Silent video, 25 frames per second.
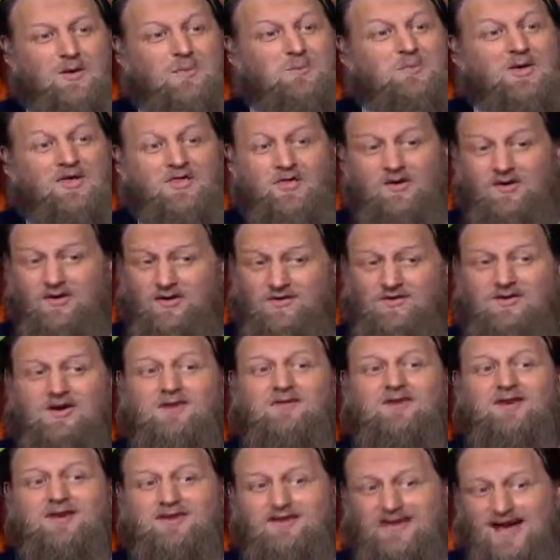method of
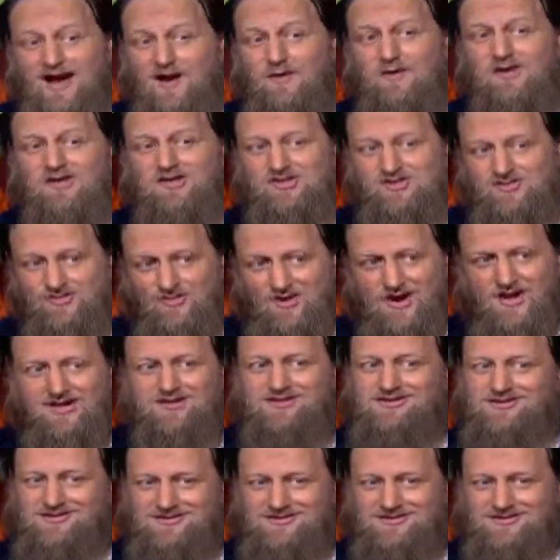giving dawah is right.